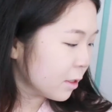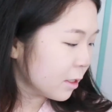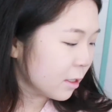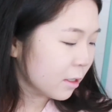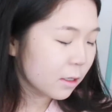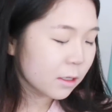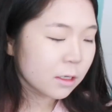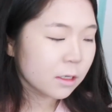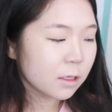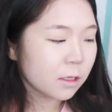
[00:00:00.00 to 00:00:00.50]

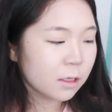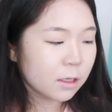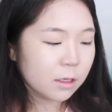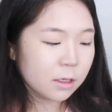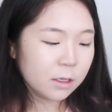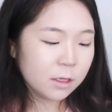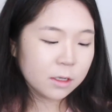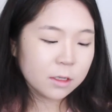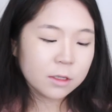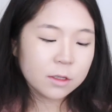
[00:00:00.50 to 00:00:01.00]
gonna
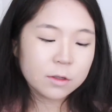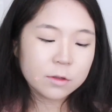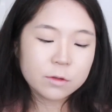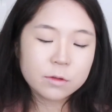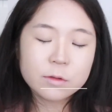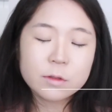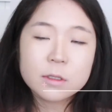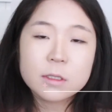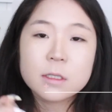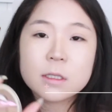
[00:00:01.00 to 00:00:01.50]

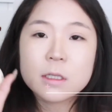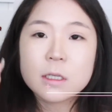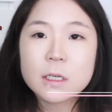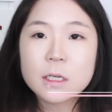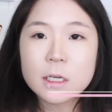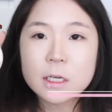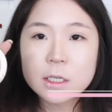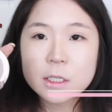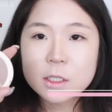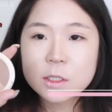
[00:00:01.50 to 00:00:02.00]
use the
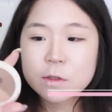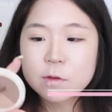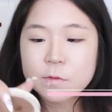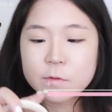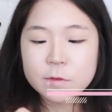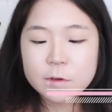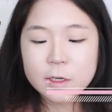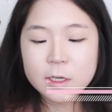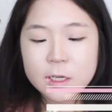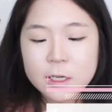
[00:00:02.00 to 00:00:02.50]

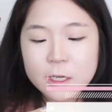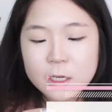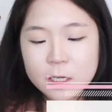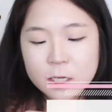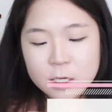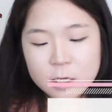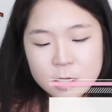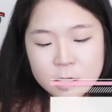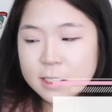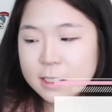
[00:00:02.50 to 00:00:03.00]
Innisfree
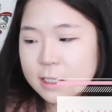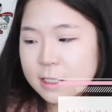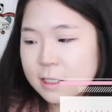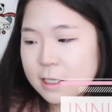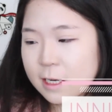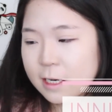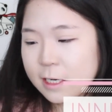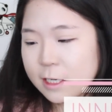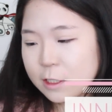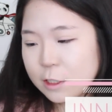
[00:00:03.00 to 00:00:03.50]
Face
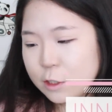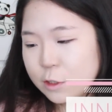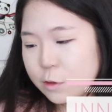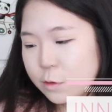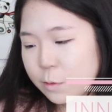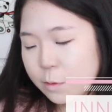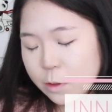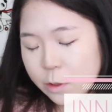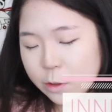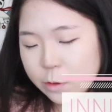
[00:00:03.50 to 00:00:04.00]
Designing
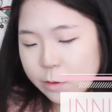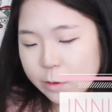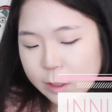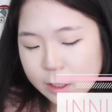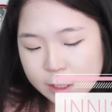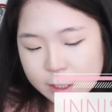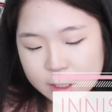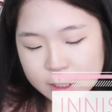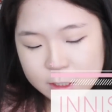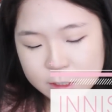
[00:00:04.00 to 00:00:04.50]
Duo
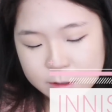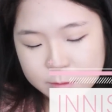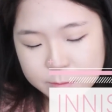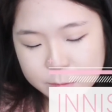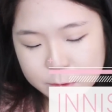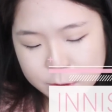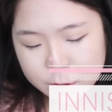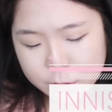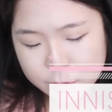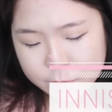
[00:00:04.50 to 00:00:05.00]
in
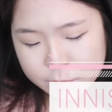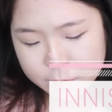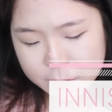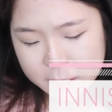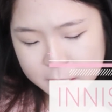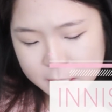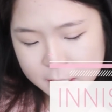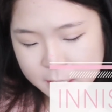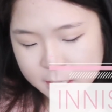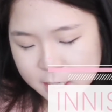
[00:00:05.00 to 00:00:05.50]
number
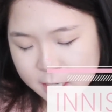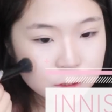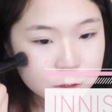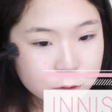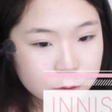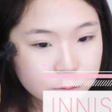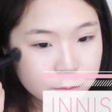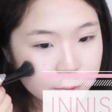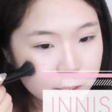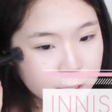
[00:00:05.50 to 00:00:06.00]
3
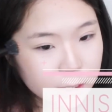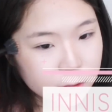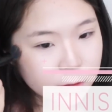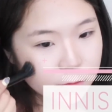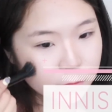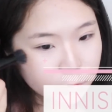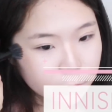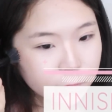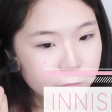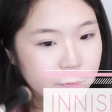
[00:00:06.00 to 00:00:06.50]
to make
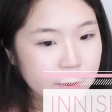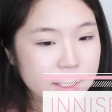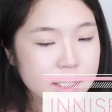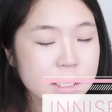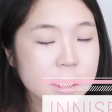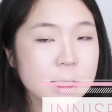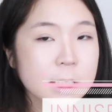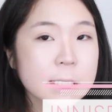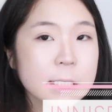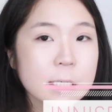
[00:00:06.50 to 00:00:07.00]
your
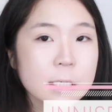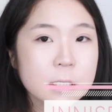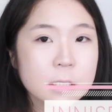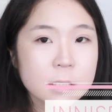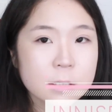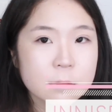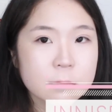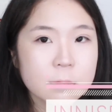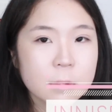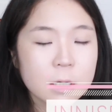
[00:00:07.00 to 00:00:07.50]
face
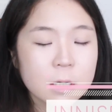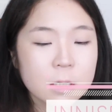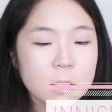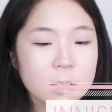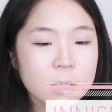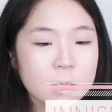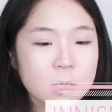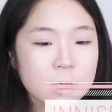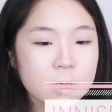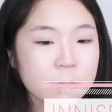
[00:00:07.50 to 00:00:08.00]

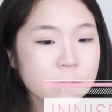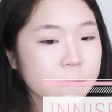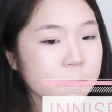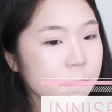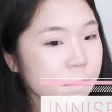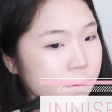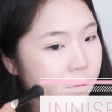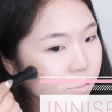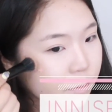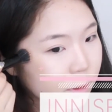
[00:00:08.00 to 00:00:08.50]
smaller
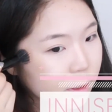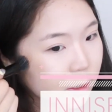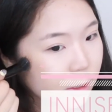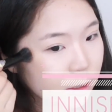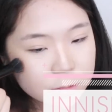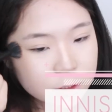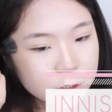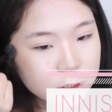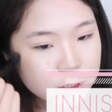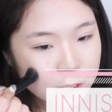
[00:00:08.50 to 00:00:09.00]

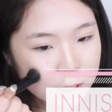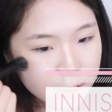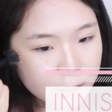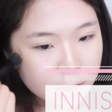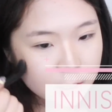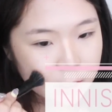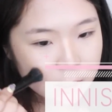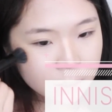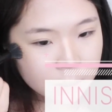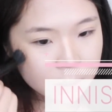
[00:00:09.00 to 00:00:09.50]
with
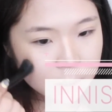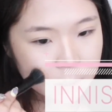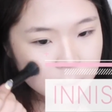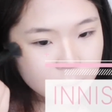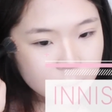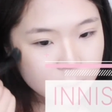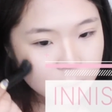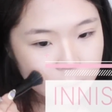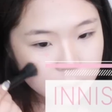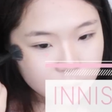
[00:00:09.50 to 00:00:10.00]
shading.
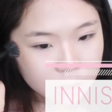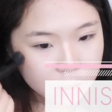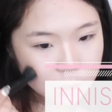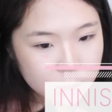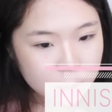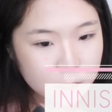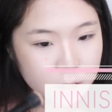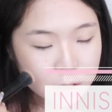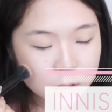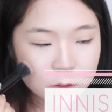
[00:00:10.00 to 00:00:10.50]

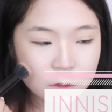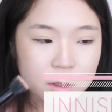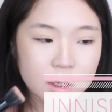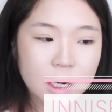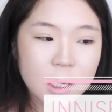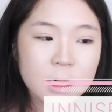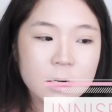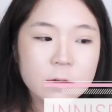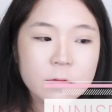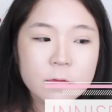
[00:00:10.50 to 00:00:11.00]
you
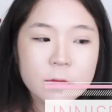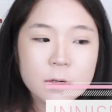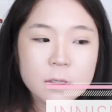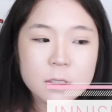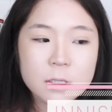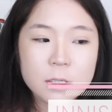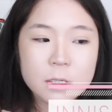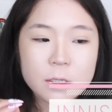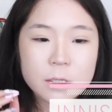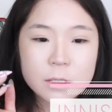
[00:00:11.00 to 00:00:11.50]
kind of want
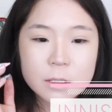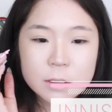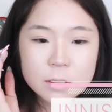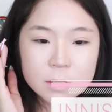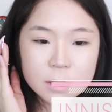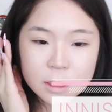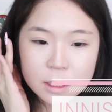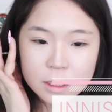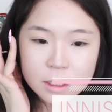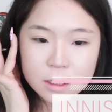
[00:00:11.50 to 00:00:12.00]
to
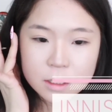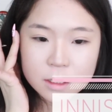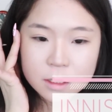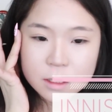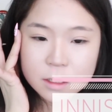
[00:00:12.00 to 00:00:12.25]
like